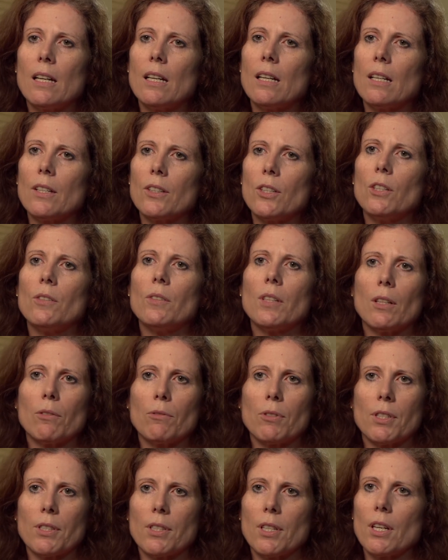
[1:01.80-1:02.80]
a unit
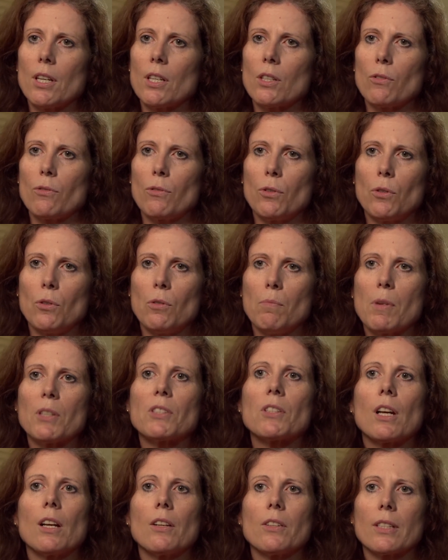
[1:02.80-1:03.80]
of research for
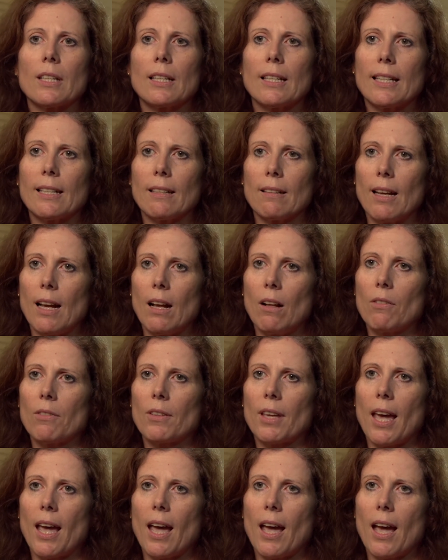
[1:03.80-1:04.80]
musculoskeletal
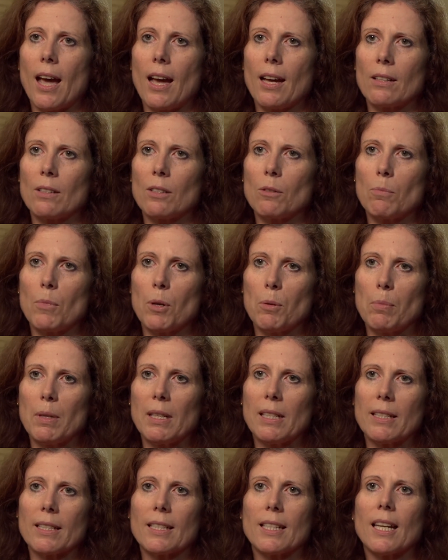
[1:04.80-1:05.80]
healthcare and
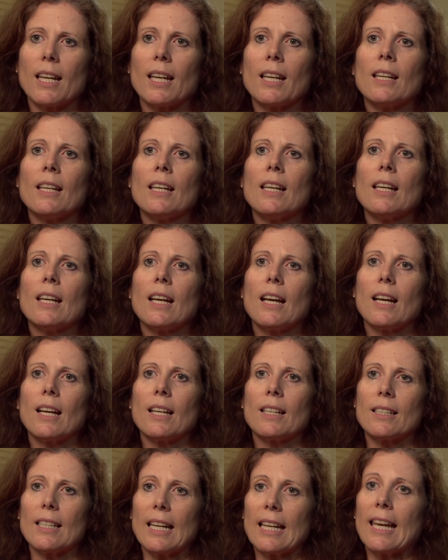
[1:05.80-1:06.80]
mobility.
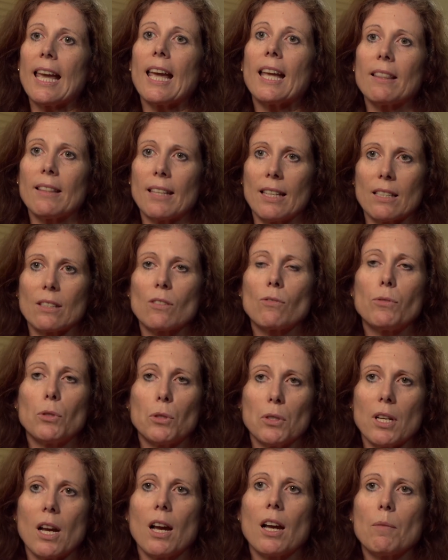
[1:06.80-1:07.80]
And again, that's
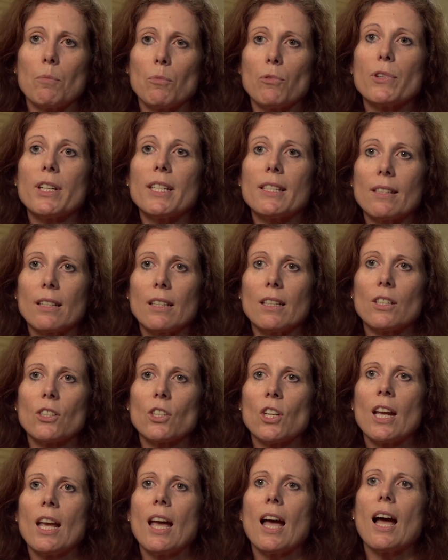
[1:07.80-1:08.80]
full-time
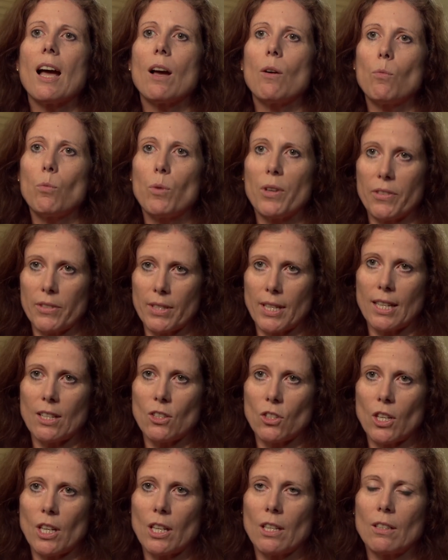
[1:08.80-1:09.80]
research with
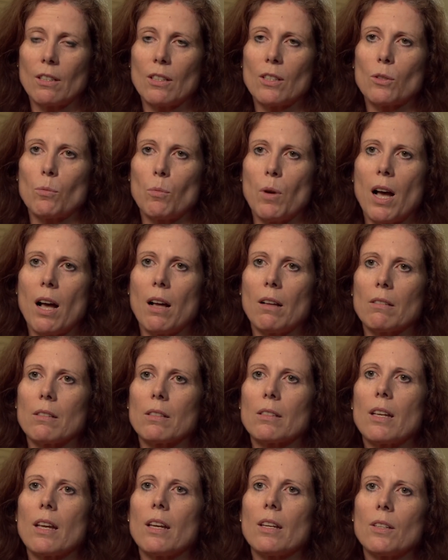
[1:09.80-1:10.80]
teaching as well.
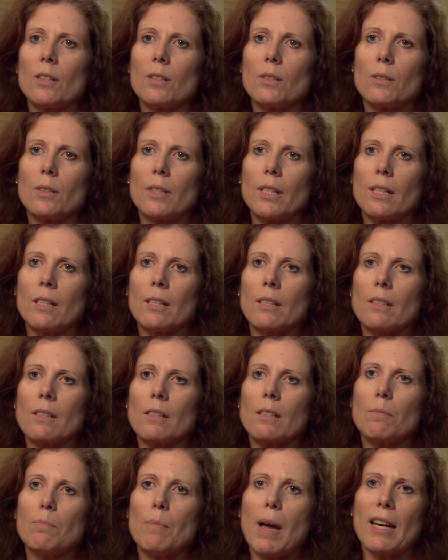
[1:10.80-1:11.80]
So
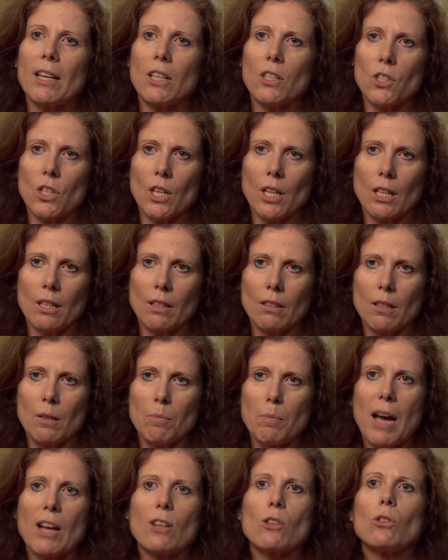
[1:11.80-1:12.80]
it's managing
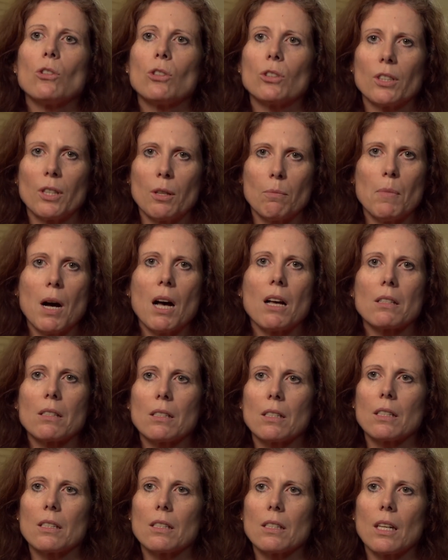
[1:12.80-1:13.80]
the bachelor and the
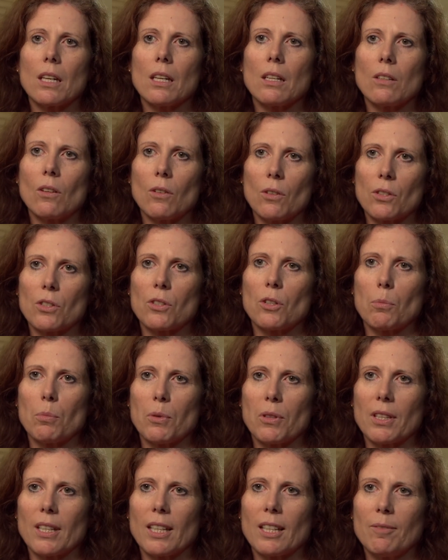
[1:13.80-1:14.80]
master's in
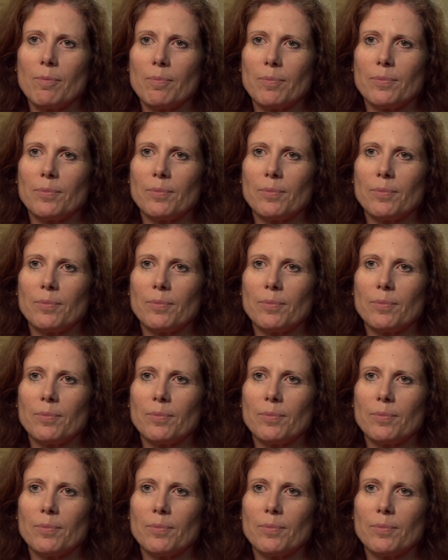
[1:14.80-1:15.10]
osteopathy.